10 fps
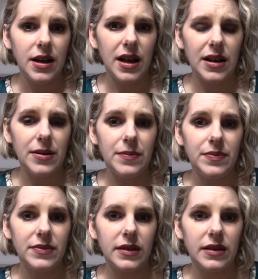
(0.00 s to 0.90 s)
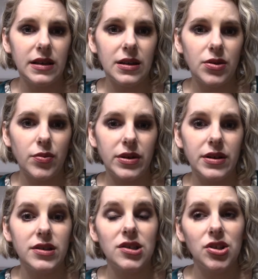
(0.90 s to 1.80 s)
the
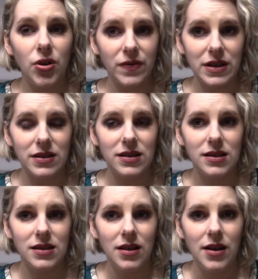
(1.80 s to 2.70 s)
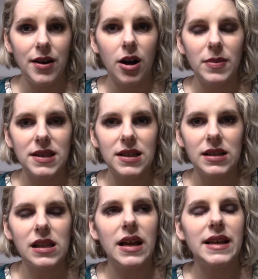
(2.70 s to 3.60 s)
three solvents, are
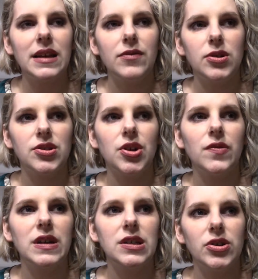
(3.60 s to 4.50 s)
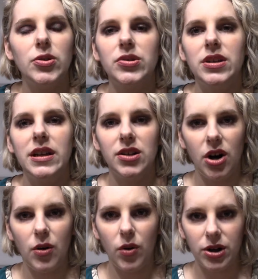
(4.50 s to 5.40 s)
basically like if you're dissolving salt in
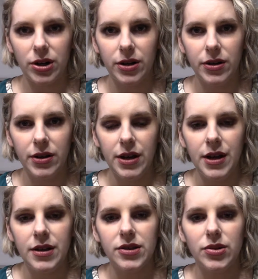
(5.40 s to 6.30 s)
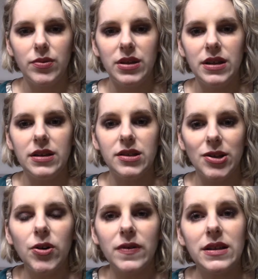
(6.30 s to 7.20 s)
hot water. So the
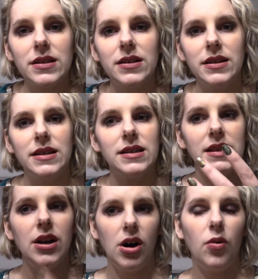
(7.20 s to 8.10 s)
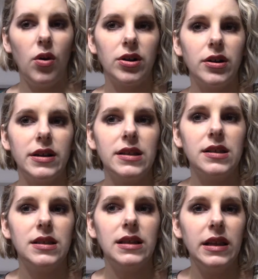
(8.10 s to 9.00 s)
solvent is the hot water. It's
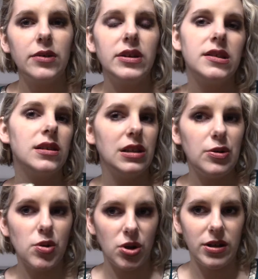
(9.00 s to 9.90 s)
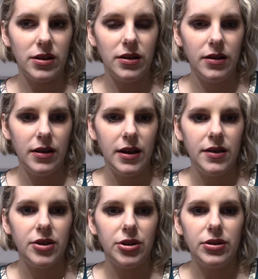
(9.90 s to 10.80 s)
the liquid solution
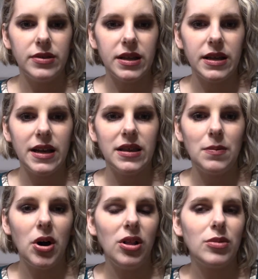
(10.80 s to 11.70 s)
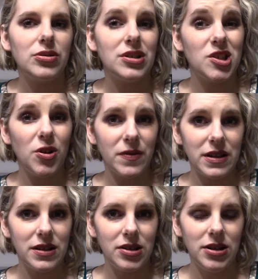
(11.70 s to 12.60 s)
that you're using, and the polymer
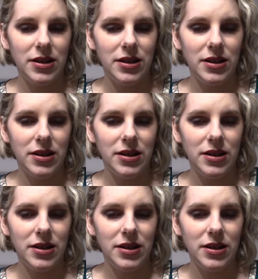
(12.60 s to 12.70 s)
dissolvent